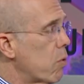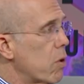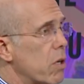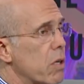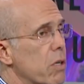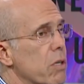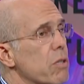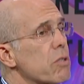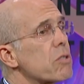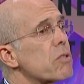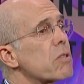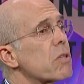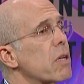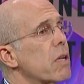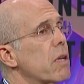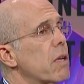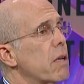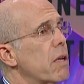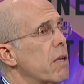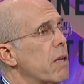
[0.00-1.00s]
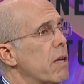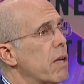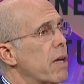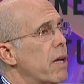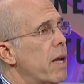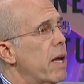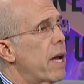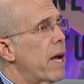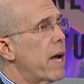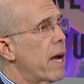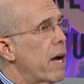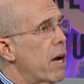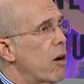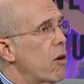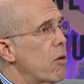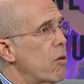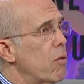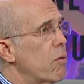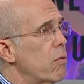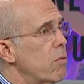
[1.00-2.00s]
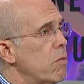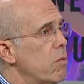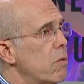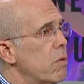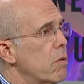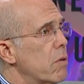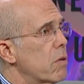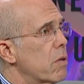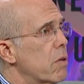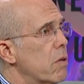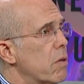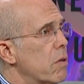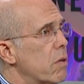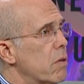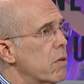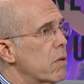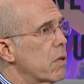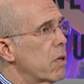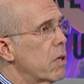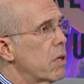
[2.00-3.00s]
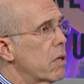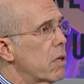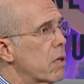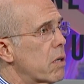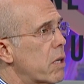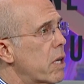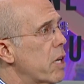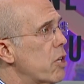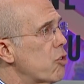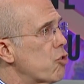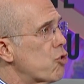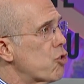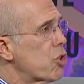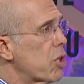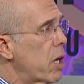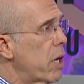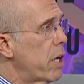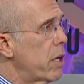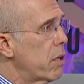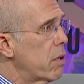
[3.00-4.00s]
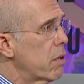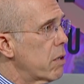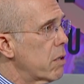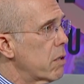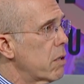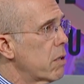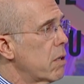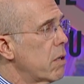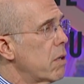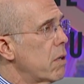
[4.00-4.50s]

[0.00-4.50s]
was how uh, can China